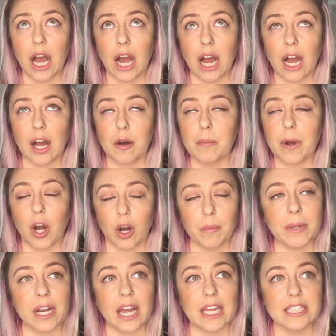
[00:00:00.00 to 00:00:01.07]

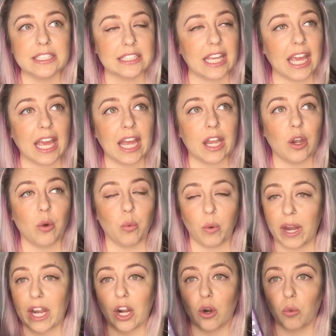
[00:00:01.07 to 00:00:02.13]
Almond eyes can
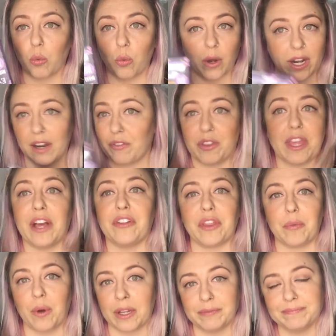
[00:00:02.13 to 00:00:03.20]
wear whatever the hell
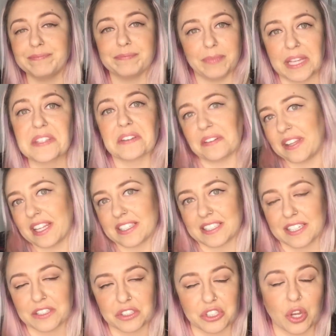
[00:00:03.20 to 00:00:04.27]
they want. Basically, that's
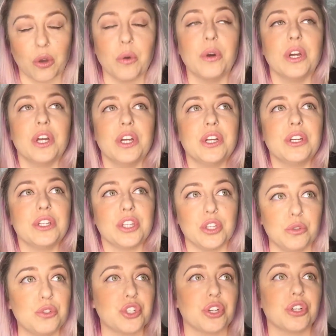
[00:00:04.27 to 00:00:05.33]
it. So
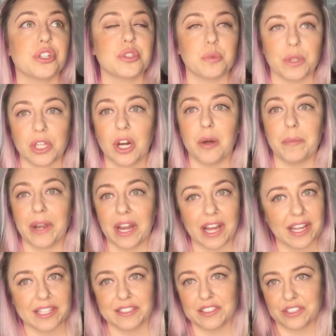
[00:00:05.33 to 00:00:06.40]
you jerks with the almond
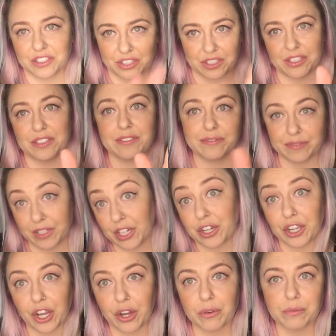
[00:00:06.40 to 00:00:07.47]
eyes, just, there
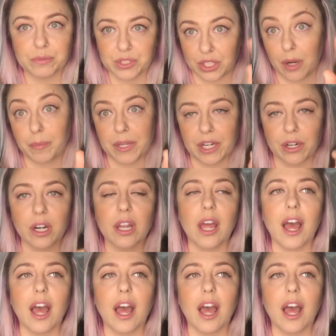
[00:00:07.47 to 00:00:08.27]
you go, stop here.